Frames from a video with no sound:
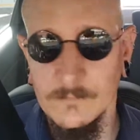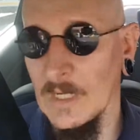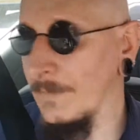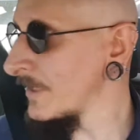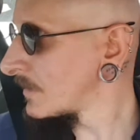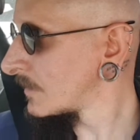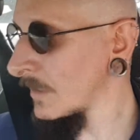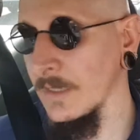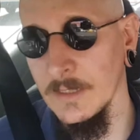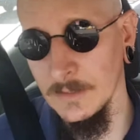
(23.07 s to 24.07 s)
I missed,
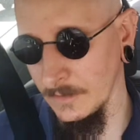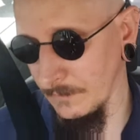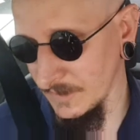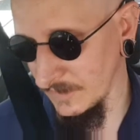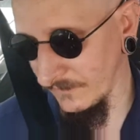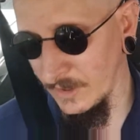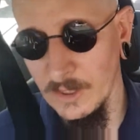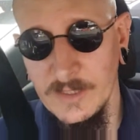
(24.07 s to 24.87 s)
uh, I missed a video